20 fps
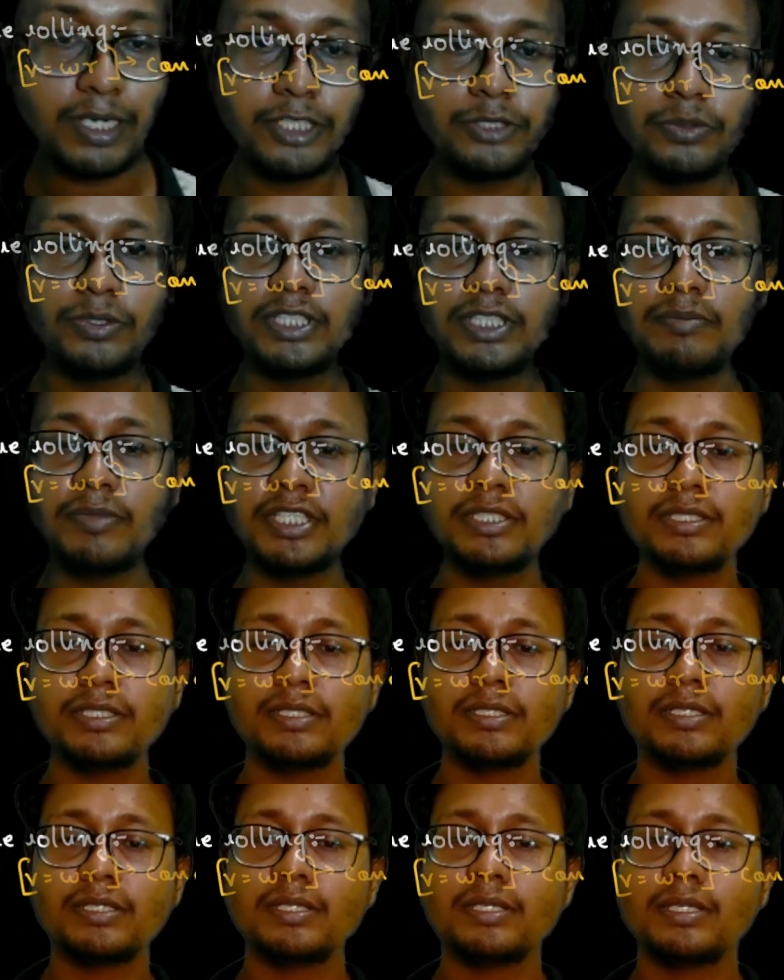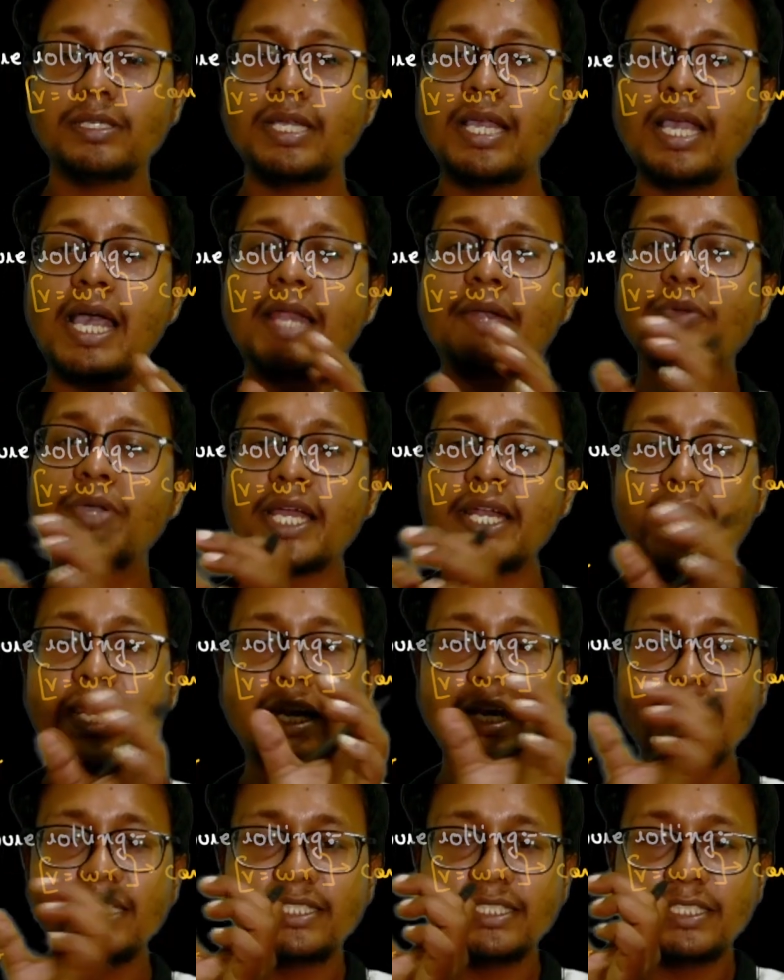Understood this much? And we
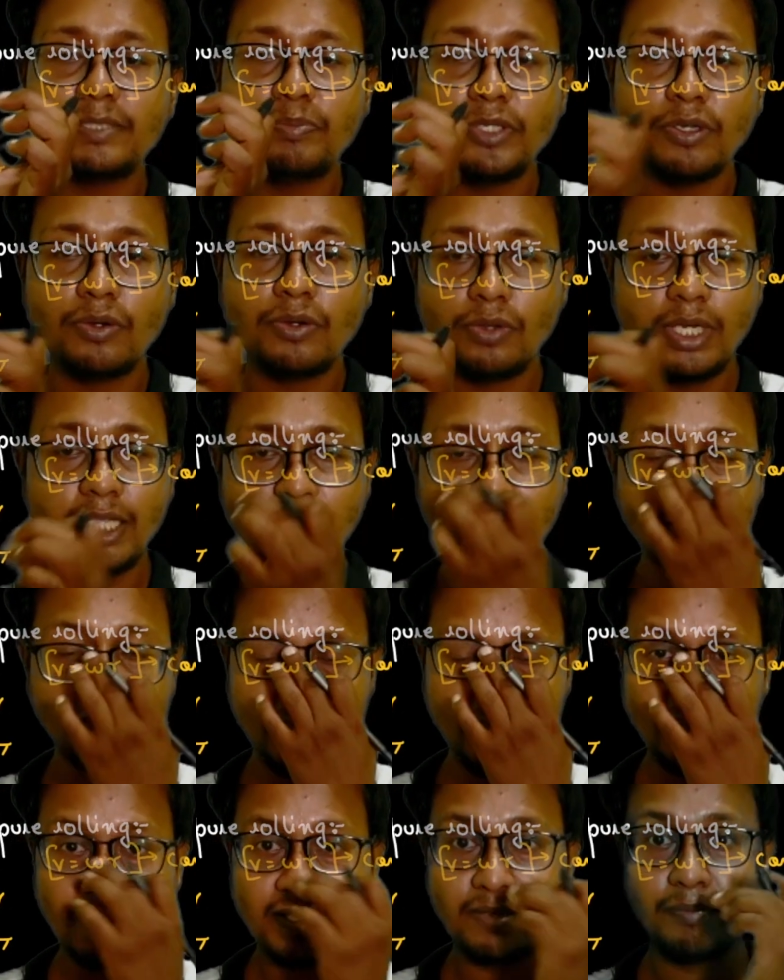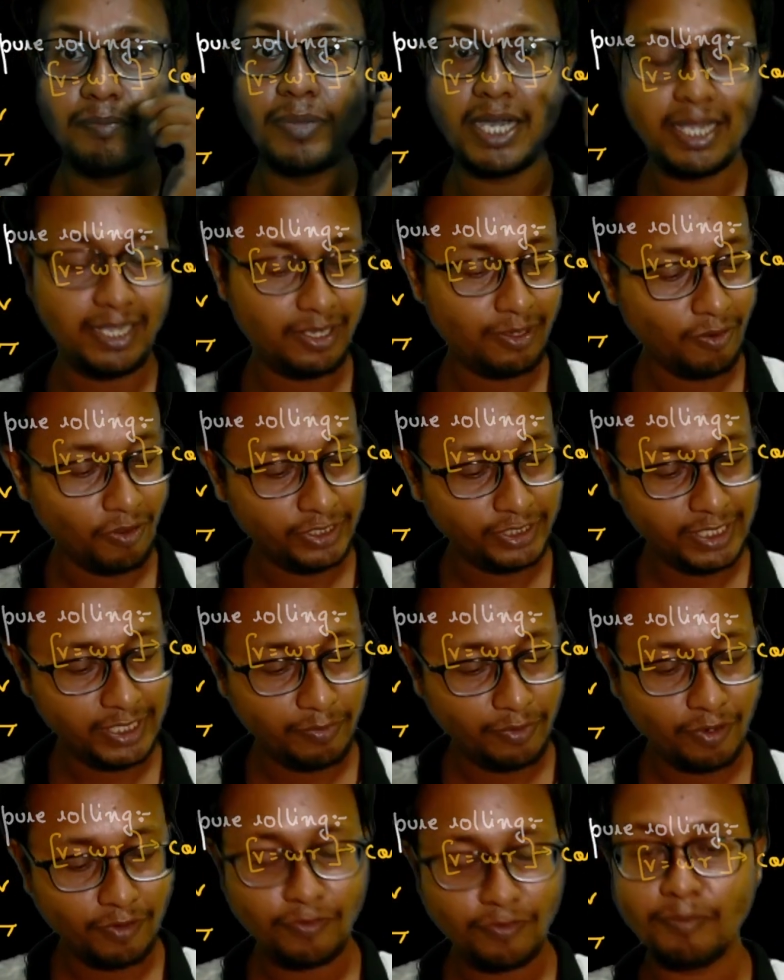can analyze this pure rolling by
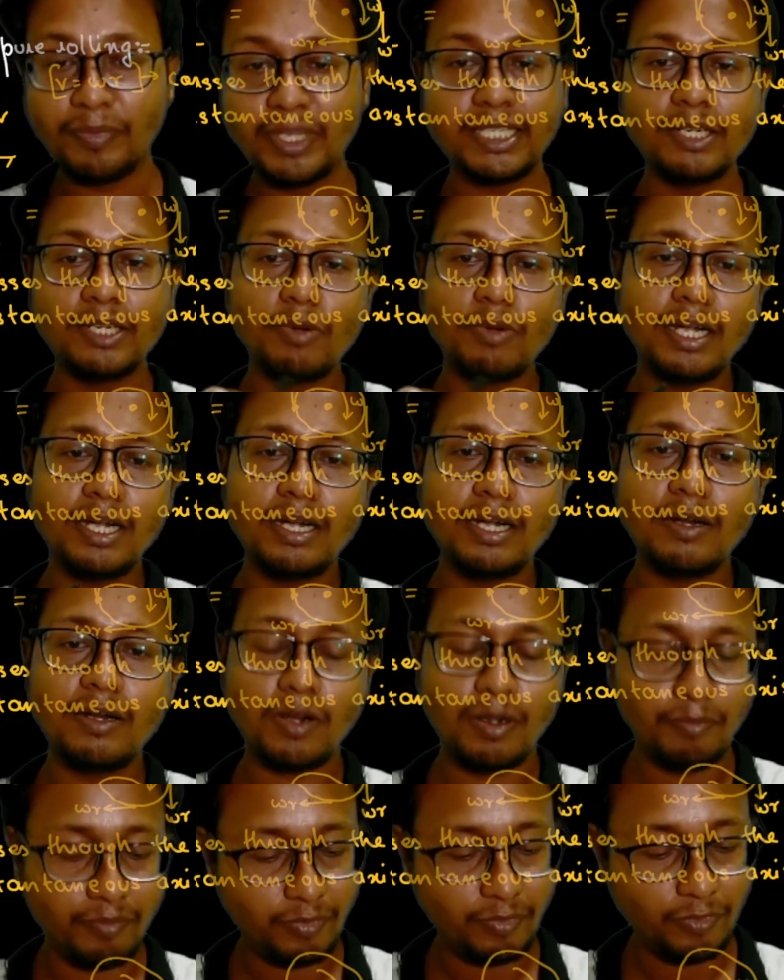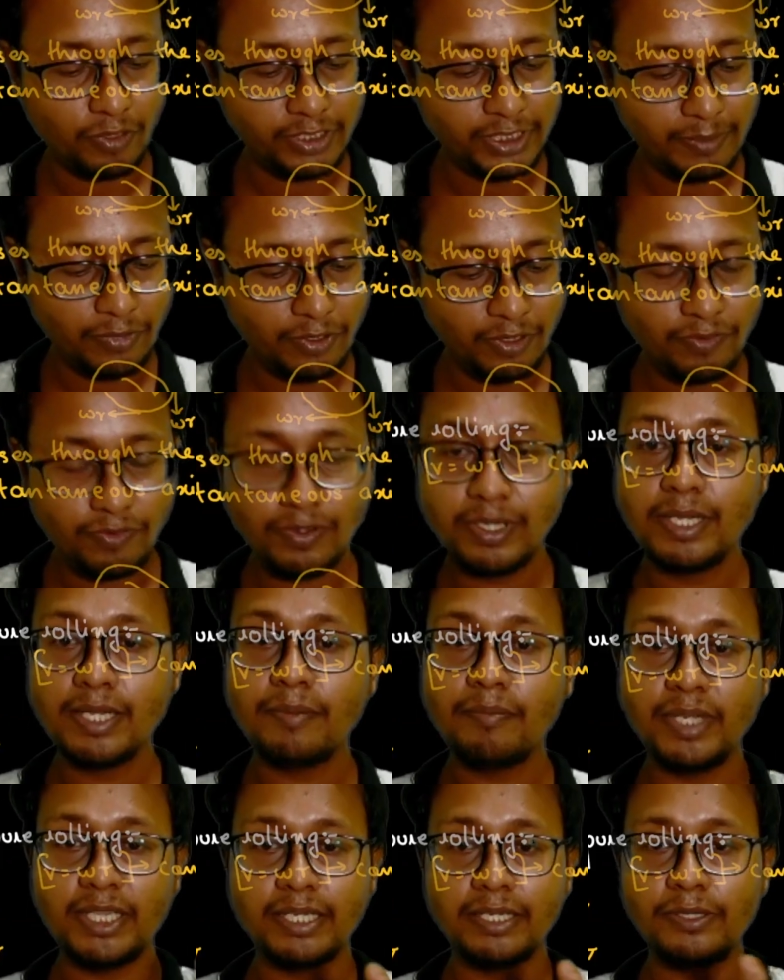concept of method 1 on concept of
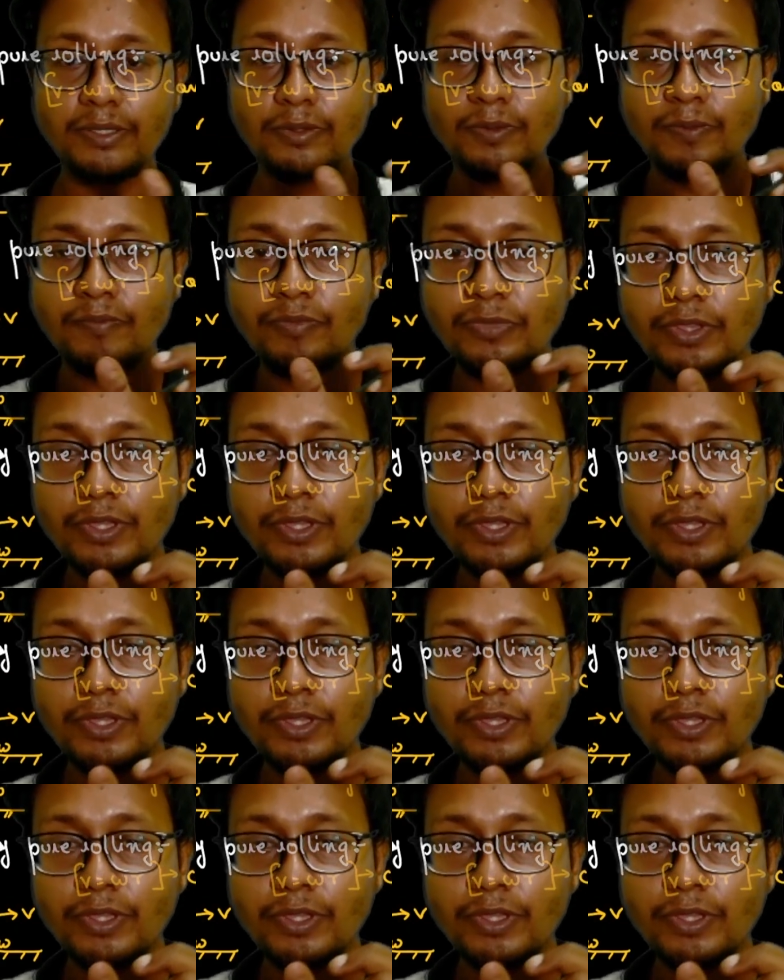method 2.